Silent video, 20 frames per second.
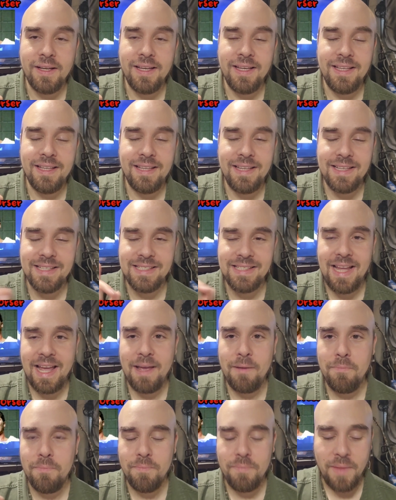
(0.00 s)
his
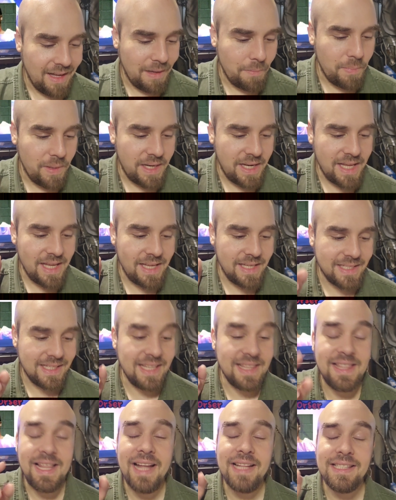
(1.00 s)
name, but
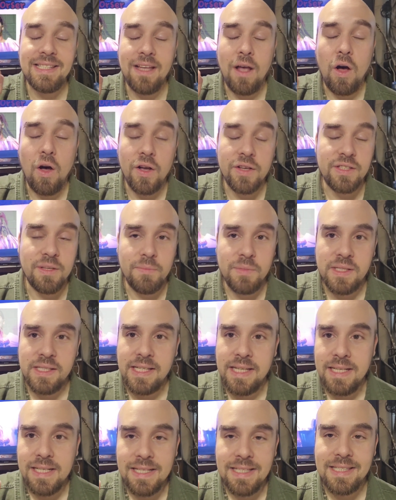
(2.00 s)
he's in that awesome
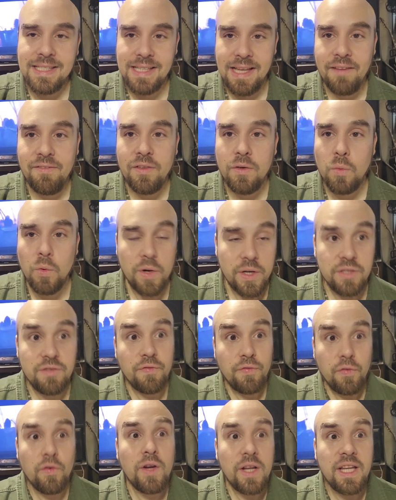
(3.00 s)
scene in 7 where
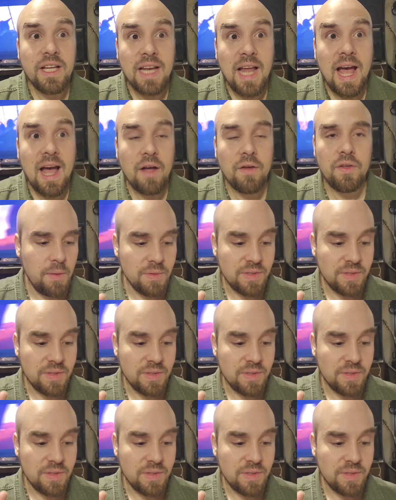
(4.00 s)
he's freaking out.